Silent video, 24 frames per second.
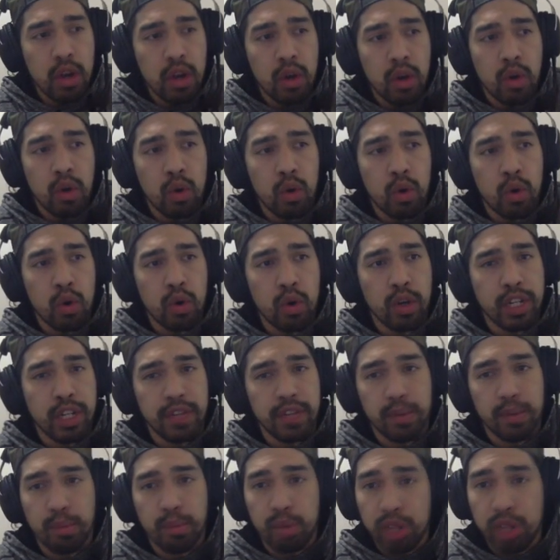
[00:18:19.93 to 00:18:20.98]
or a
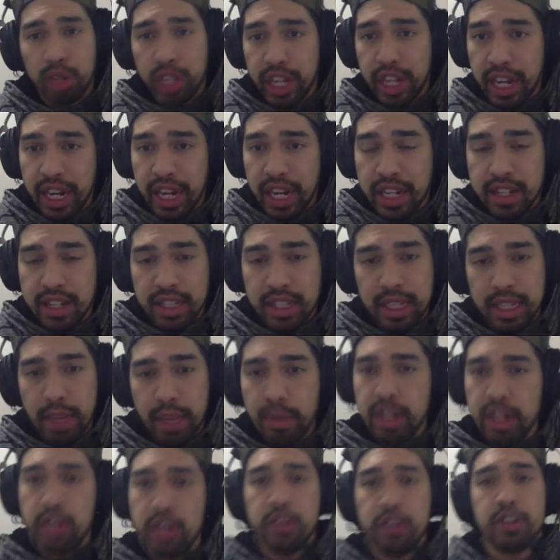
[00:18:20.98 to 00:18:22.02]
different plate. Let
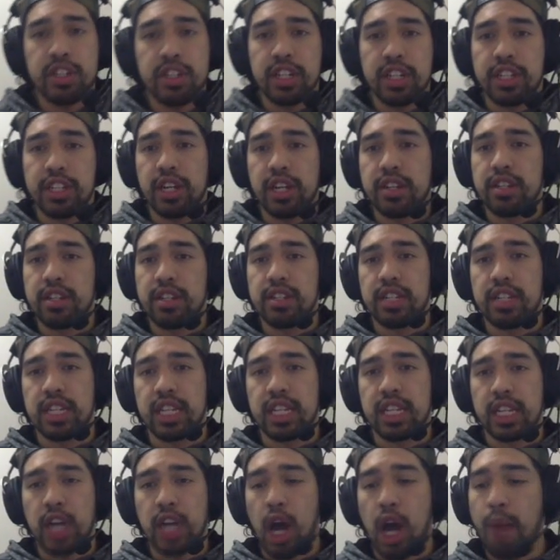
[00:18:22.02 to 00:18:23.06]
me know your suggestions in the
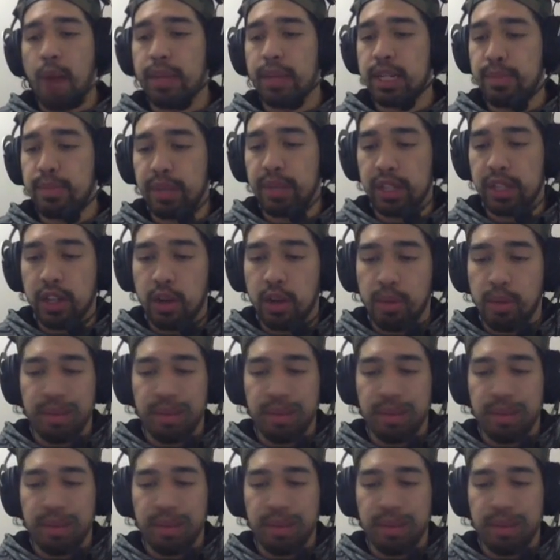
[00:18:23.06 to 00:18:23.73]
comments below.